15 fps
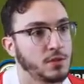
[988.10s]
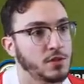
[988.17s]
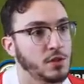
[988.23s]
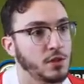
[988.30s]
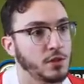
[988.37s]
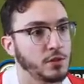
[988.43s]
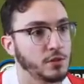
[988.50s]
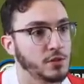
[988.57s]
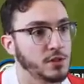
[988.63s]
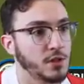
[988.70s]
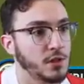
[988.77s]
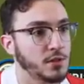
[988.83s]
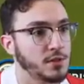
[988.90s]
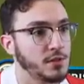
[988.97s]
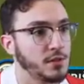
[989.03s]
That's all yours,
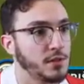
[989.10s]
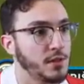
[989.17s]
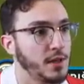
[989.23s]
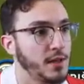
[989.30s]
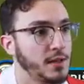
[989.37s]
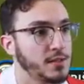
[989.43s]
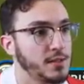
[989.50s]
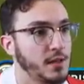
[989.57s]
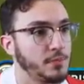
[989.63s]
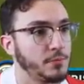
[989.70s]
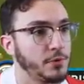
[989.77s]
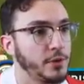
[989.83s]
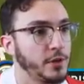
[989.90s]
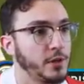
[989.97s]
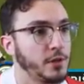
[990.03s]
Conti. Yes,
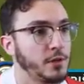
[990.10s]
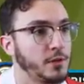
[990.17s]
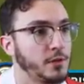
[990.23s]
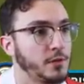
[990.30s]
attaboy.